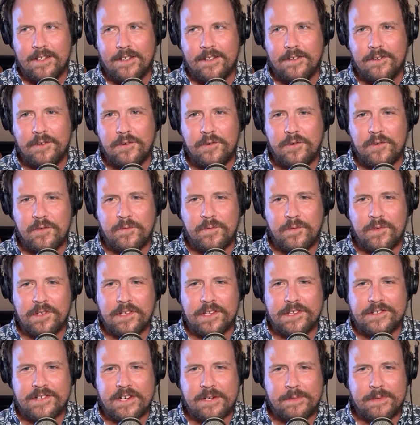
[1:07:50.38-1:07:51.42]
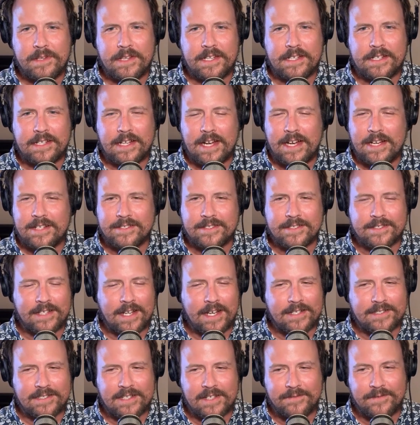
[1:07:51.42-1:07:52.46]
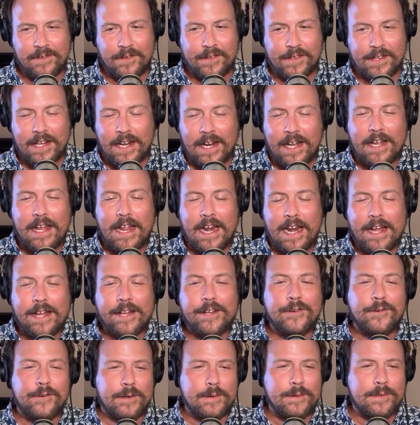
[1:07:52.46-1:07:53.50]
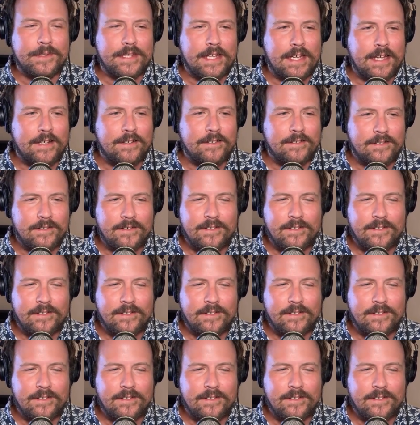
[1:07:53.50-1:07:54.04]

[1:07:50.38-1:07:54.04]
who have really tried to be like, guys, this guy's not falling. And I agree with that.